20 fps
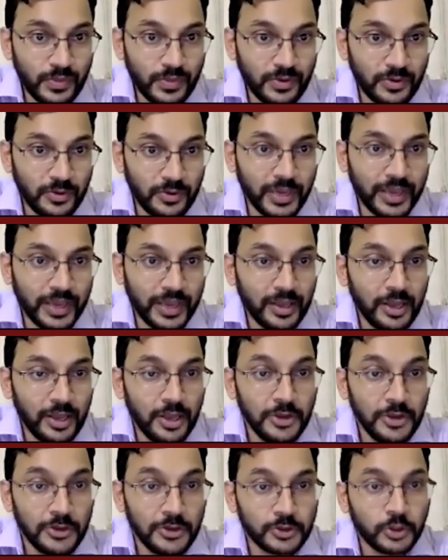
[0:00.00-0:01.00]
Okay.
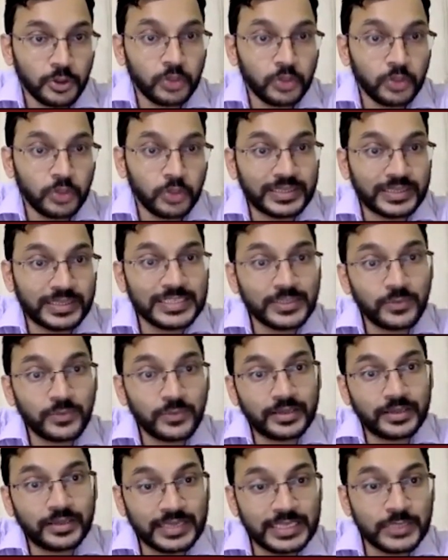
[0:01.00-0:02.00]
So these were
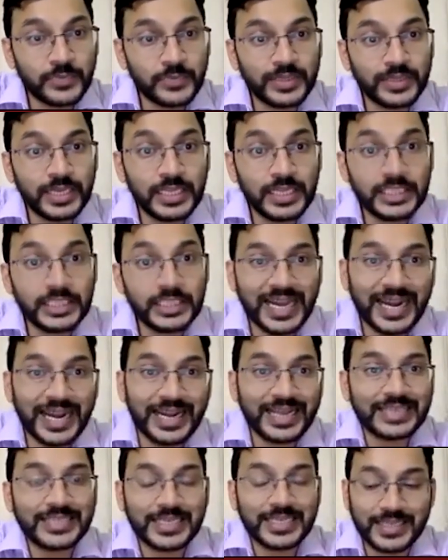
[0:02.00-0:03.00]
the
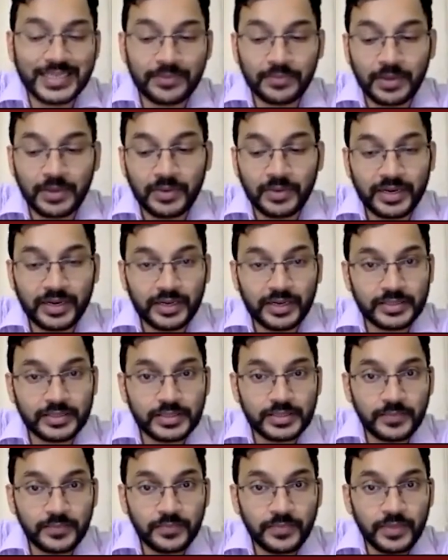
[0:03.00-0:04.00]
genetic susceptibilities.
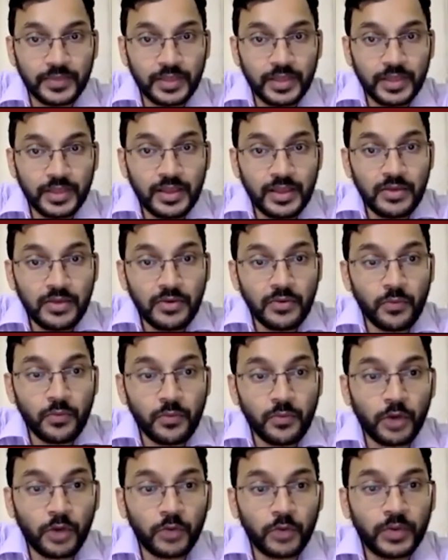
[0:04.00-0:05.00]

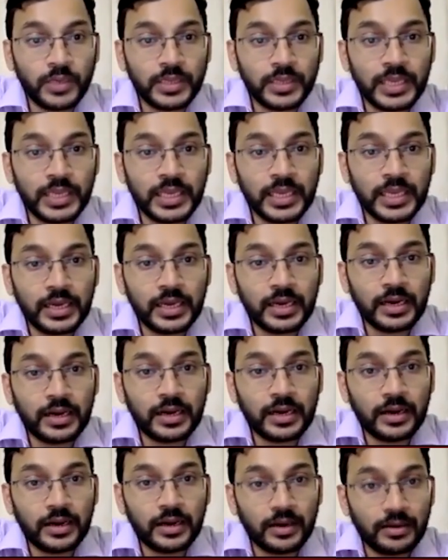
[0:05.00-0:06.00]
What were the
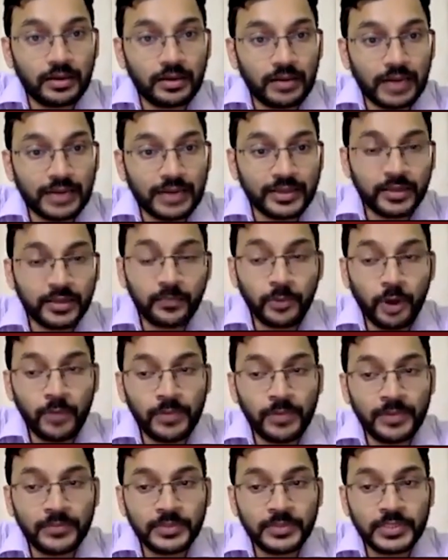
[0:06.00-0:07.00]
other
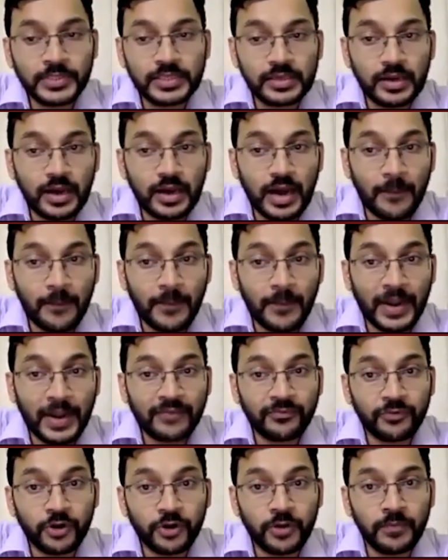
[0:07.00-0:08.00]
problems
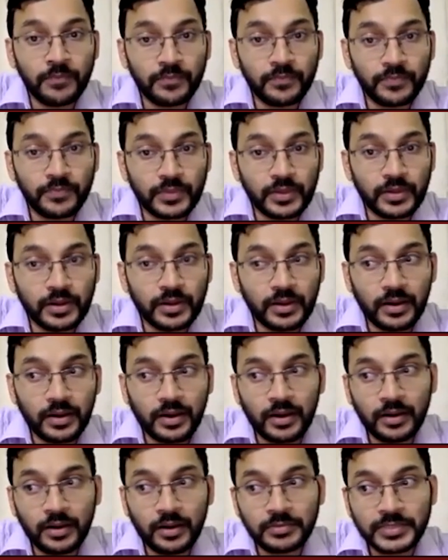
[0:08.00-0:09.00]
apart from,
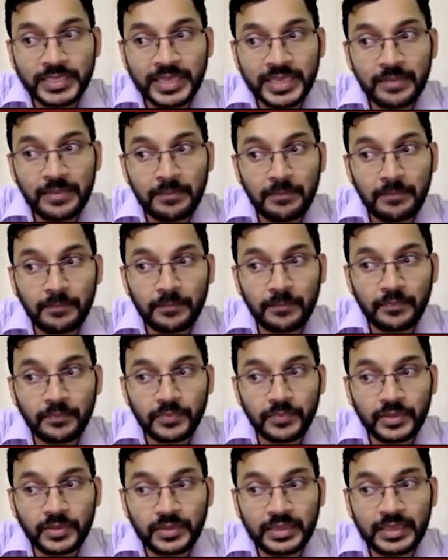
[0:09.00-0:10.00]
say,
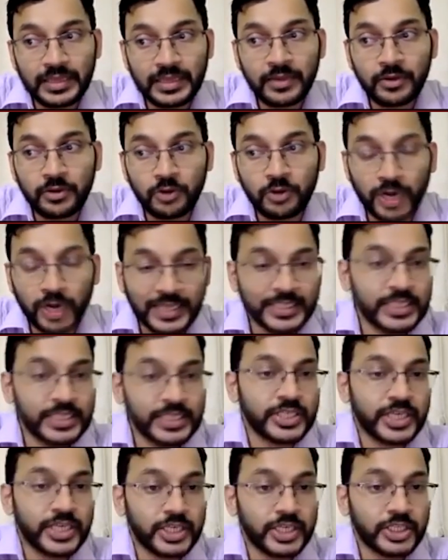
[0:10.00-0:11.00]
the collagen
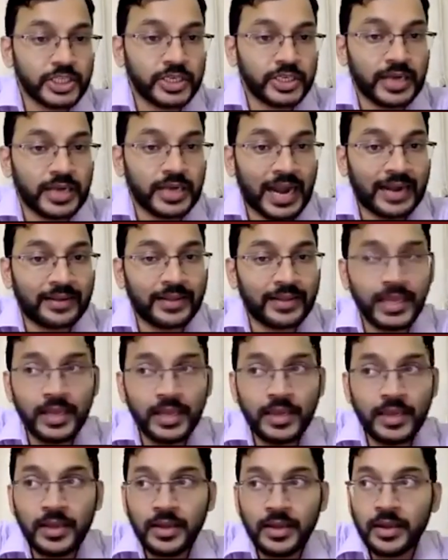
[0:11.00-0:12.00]
structure and the
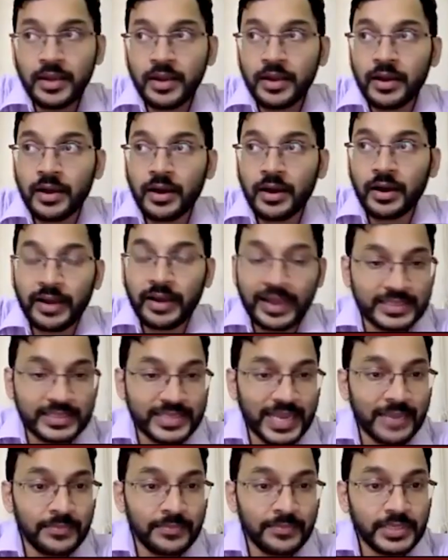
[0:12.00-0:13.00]

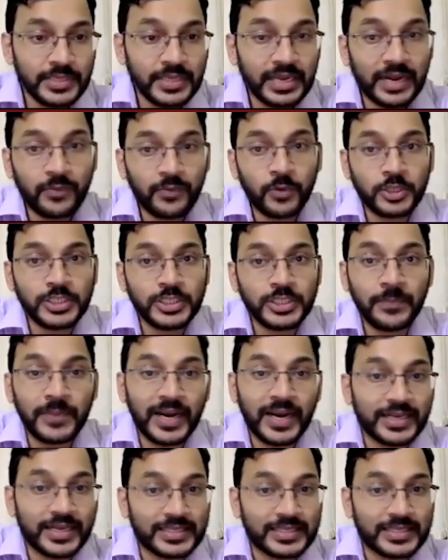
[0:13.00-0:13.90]
enzymes? It was the blood